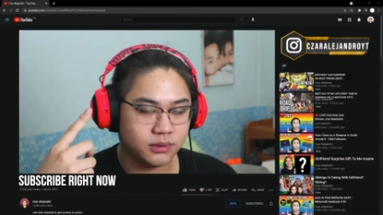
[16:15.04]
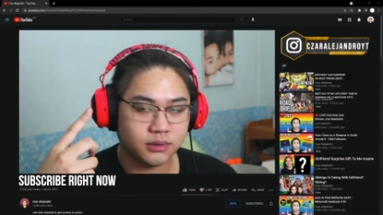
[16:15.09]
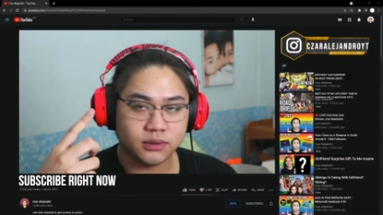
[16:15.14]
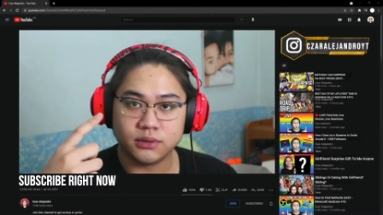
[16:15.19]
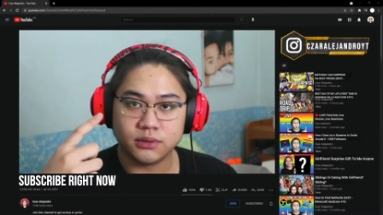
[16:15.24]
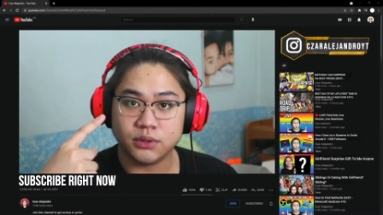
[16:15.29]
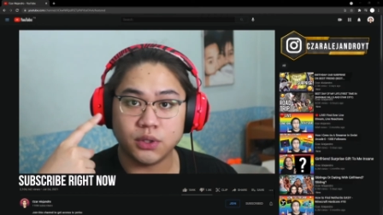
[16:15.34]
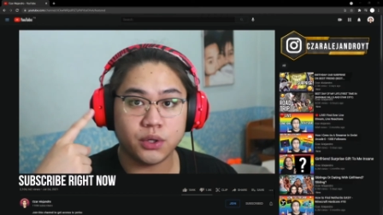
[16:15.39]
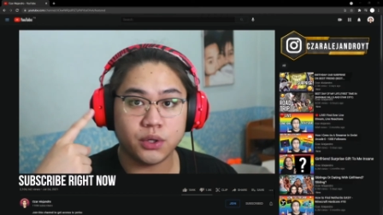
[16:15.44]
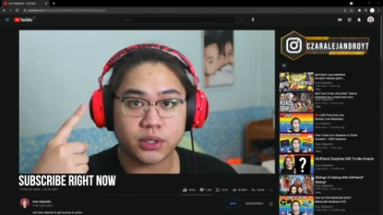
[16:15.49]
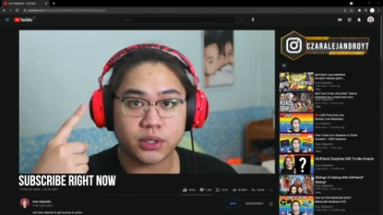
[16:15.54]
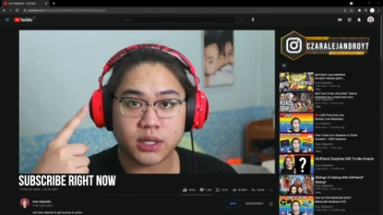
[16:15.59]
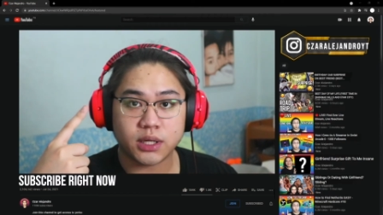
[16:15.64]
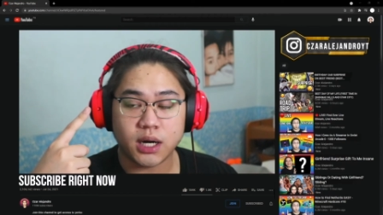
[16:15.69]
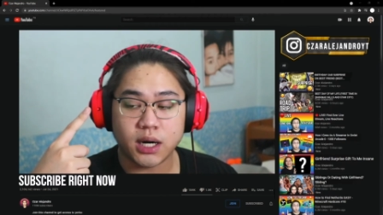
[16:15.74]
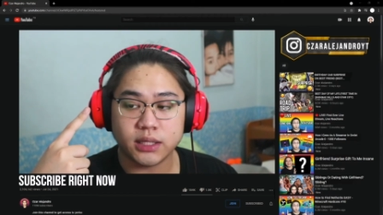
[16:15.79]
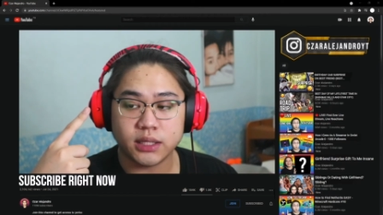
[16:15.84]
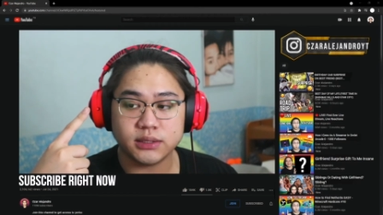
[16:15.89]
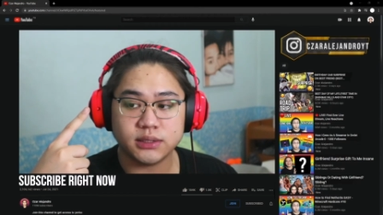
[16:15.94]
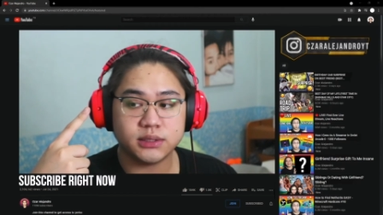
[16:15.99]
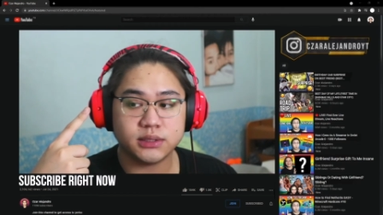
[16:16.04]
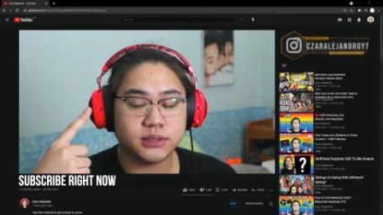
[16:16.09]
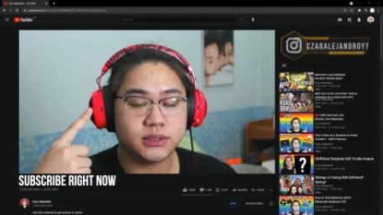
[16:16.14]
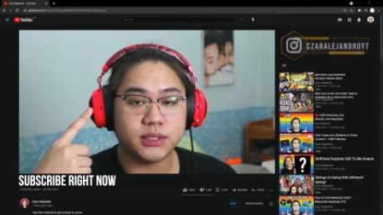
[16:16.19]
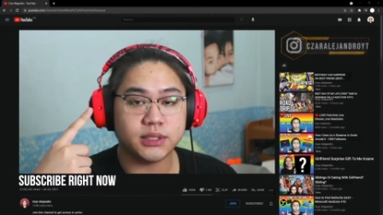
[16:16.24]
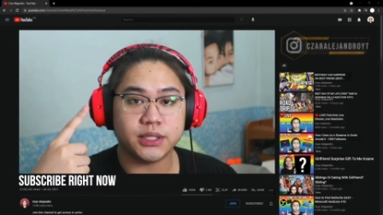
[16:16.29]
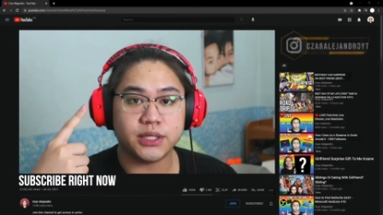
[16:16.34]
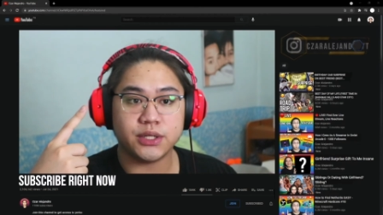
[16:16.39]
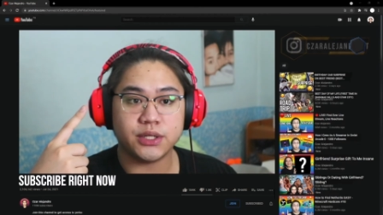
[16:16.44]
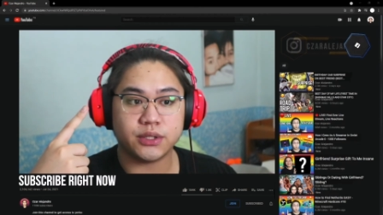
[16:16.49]
know your cards,
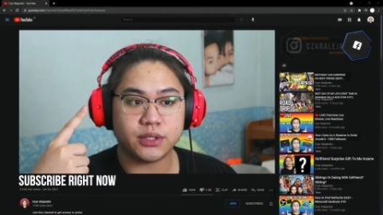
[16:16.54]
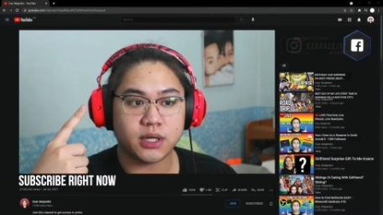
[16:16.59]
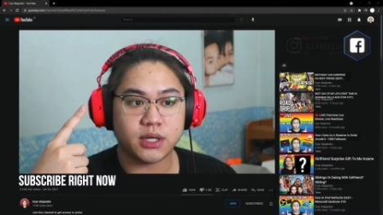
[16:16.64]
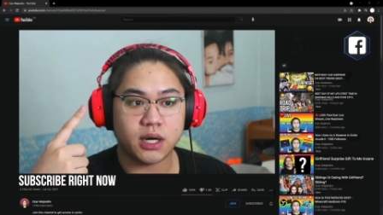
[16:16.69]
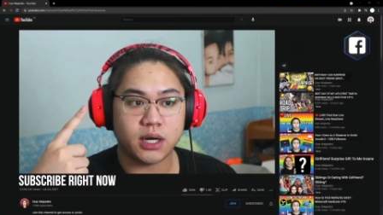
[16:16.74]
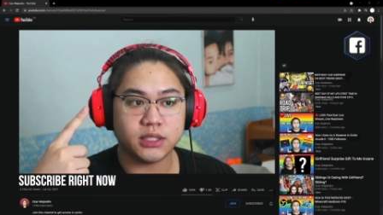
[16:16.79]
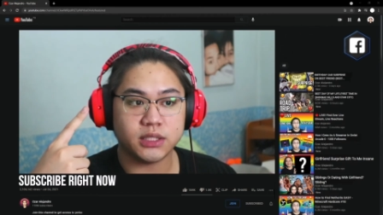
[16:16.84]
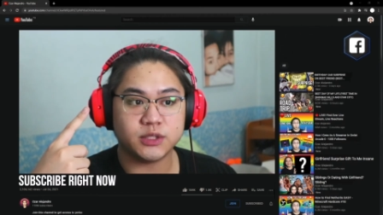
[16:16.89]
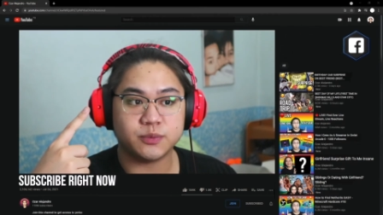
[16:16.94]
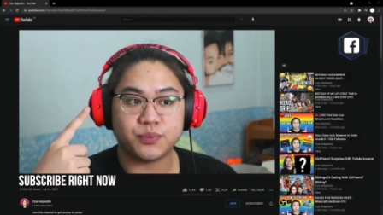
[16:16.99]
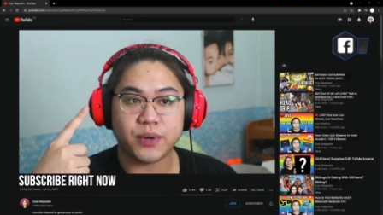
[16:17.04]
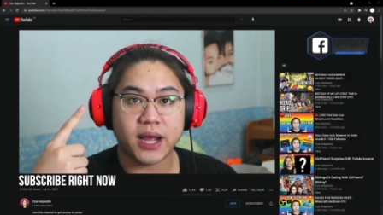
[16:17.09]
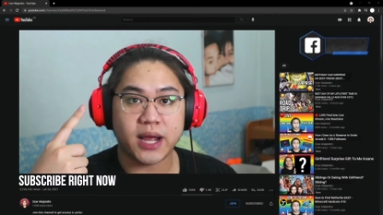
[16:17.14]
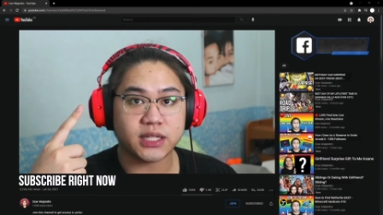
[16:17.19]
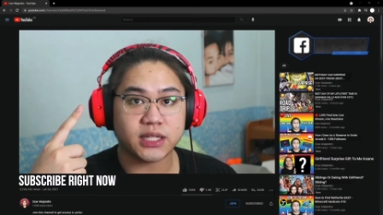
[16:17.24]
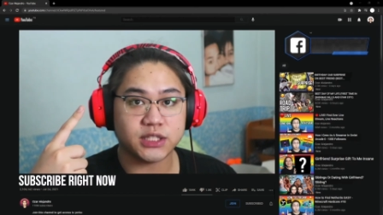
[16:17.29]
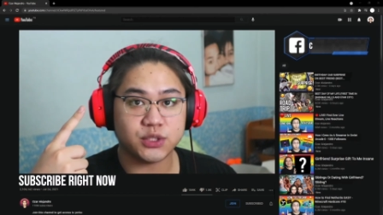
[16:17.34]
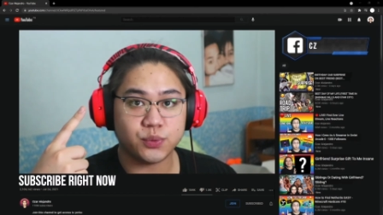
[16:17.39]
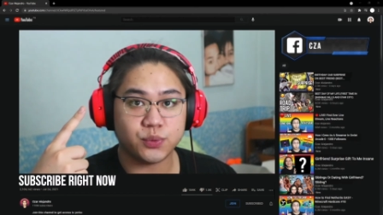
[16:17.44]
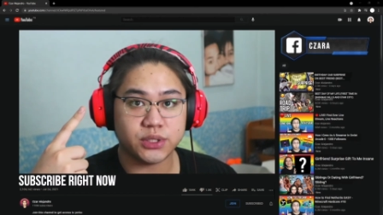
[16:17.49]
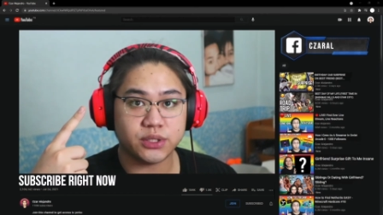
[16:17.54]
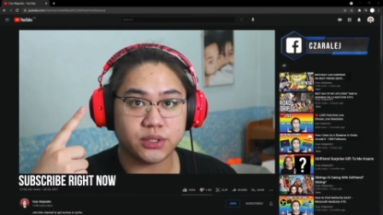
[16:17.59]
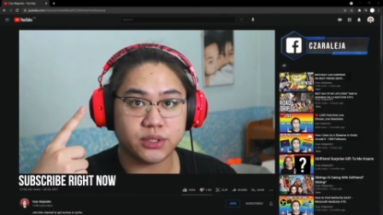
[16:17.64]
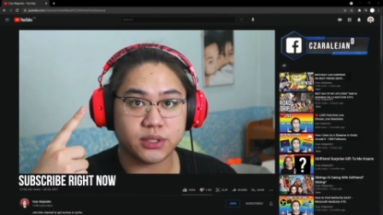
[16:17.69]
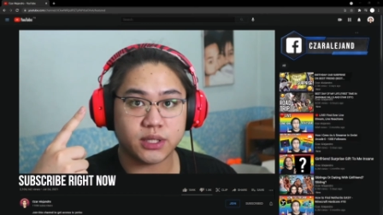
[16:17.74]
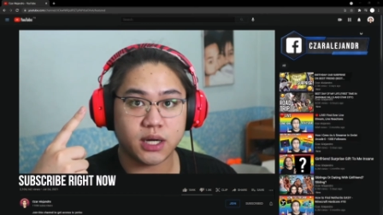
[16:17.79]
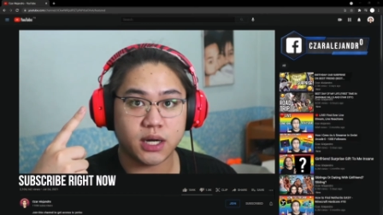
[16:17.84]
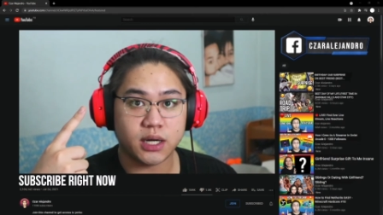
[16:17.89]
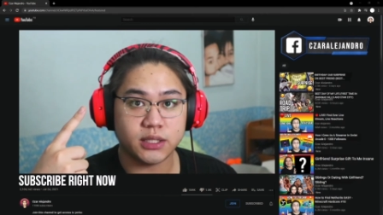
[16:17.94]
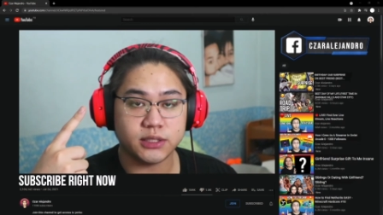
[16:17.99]
study your cards, practice with your
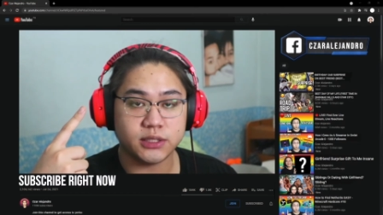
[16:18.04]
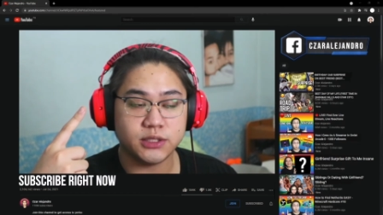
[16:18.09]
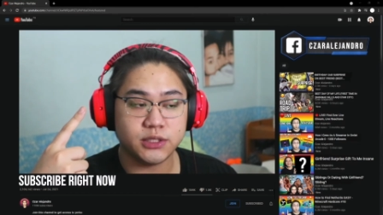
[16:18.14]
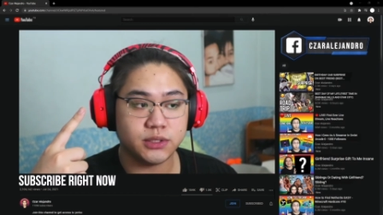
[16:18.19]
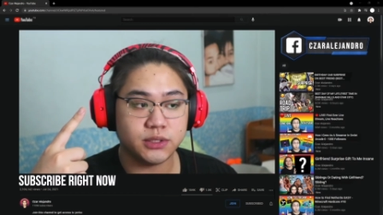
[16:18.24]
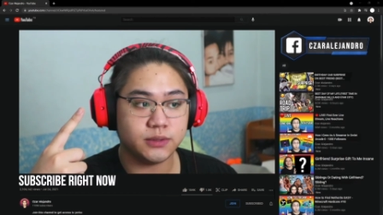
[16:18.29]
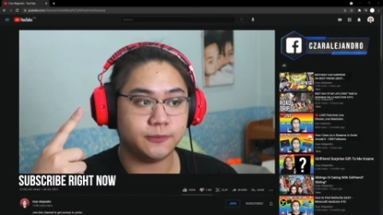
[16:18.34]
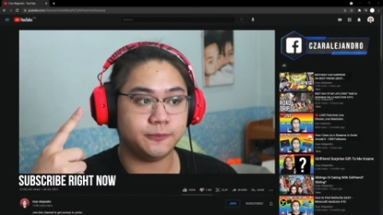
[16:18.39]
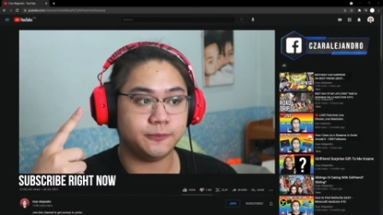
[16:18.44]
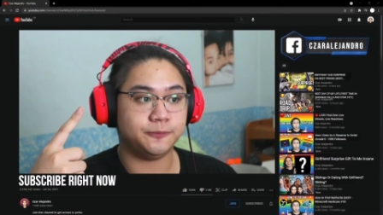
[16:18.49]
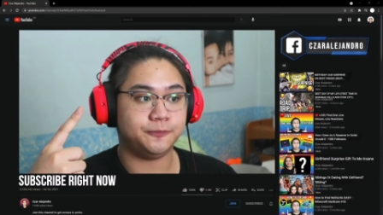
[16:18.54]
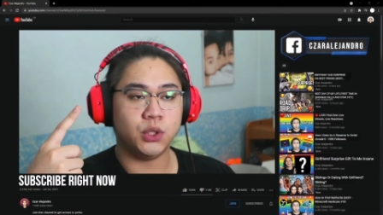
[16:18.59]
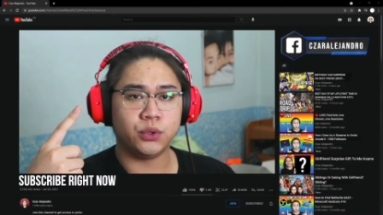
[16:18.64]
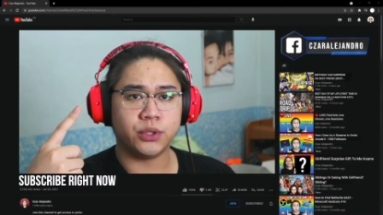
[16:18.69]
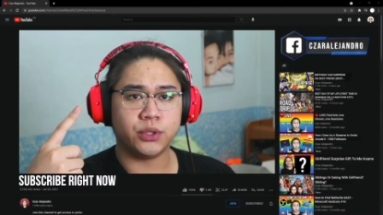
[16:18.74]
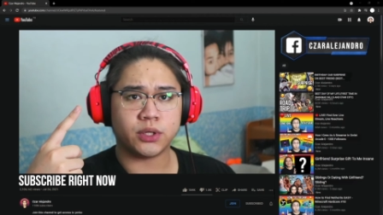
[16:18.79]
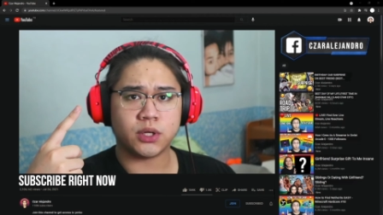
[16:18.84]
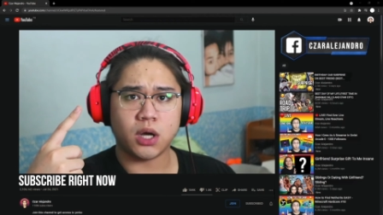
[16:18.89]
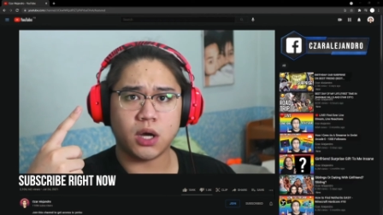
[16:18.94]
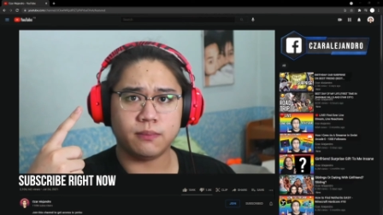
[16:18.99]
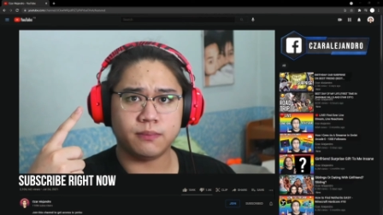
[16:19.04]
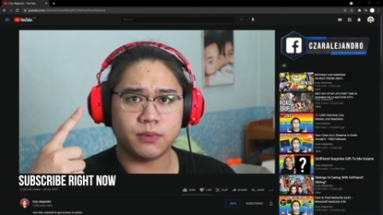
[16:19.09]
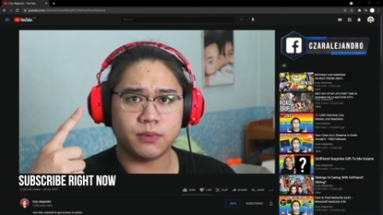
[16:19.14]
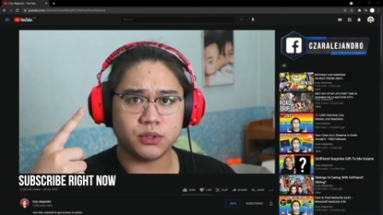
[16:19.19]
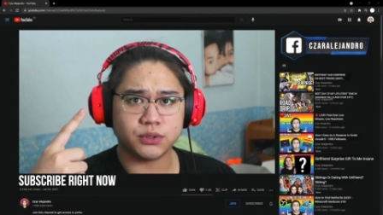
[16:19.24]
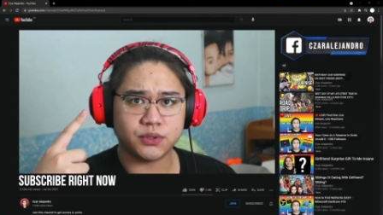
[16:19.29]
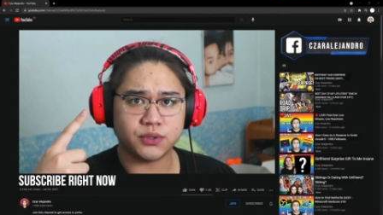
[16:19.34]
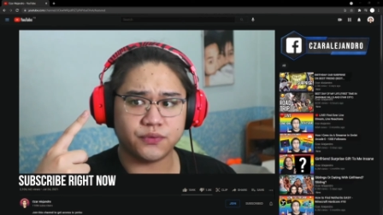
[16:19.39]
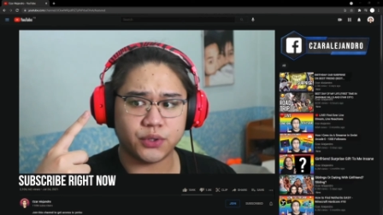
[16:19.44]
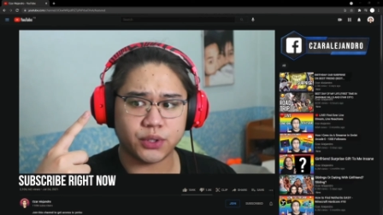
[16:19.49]
cards, know the
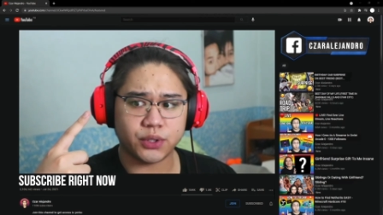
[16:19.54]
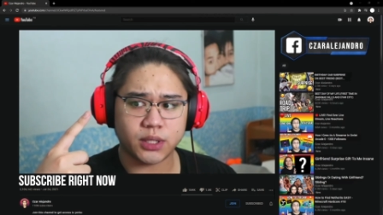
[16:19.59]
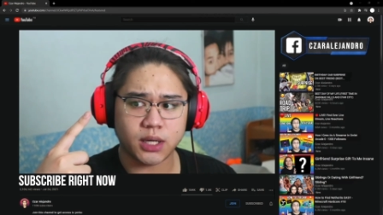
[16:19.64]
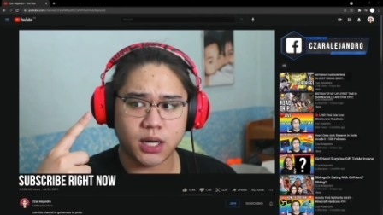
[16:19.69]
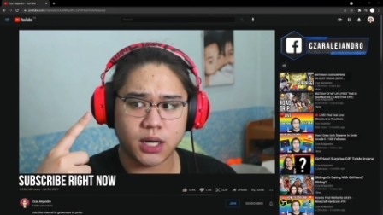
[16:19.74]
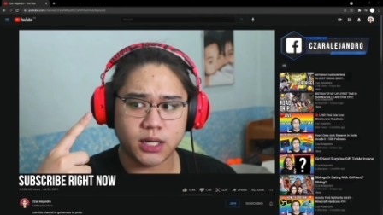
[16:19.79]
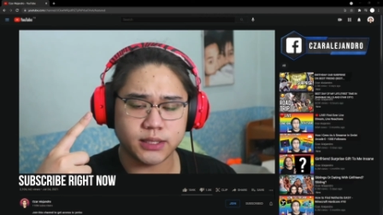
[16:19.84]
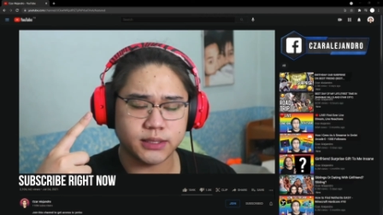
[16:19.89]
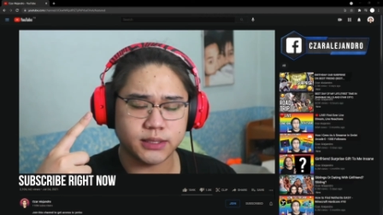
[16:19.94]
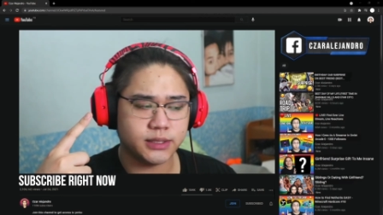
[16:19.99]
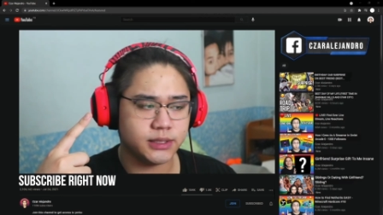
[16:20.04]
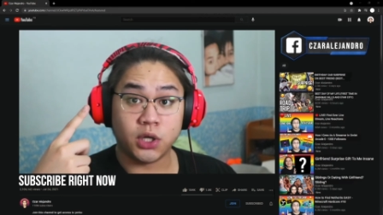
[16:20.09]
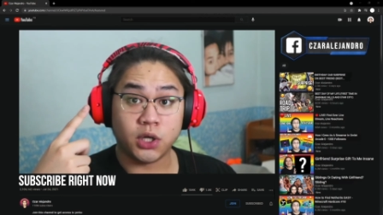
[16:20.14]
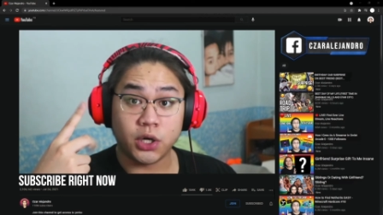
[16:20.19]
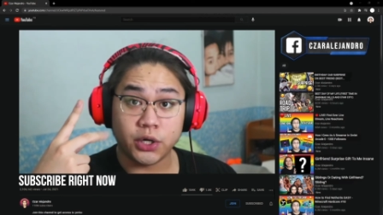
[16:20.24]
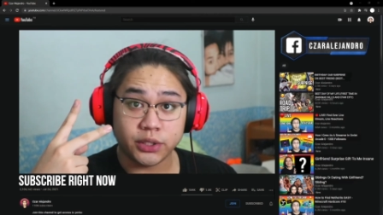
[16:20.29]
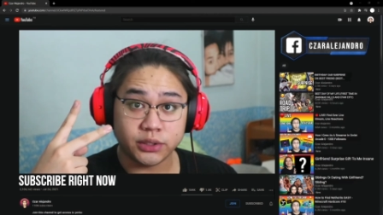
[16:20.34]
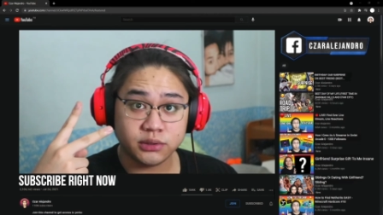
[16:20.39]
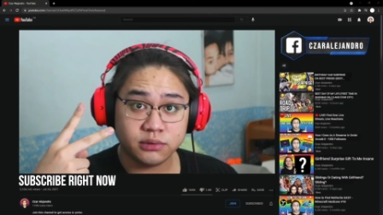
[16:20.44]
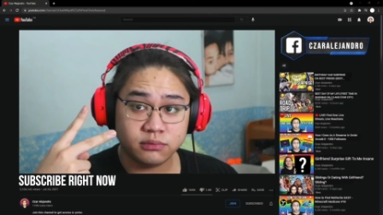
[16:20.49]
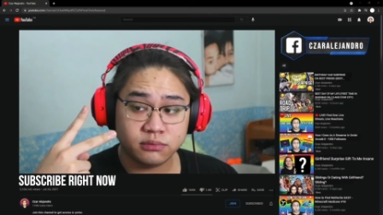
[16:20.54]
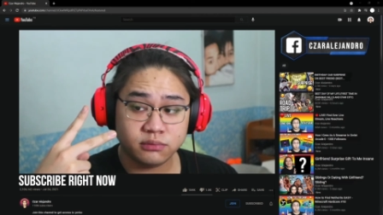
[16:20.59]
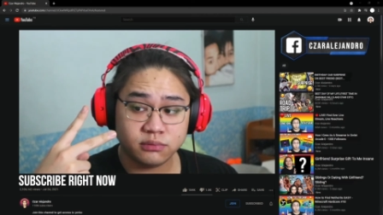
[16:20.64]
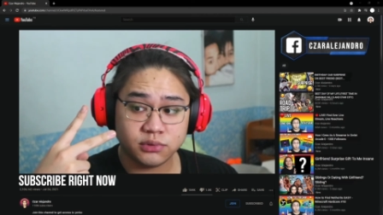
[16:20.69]
combos of your cards, learn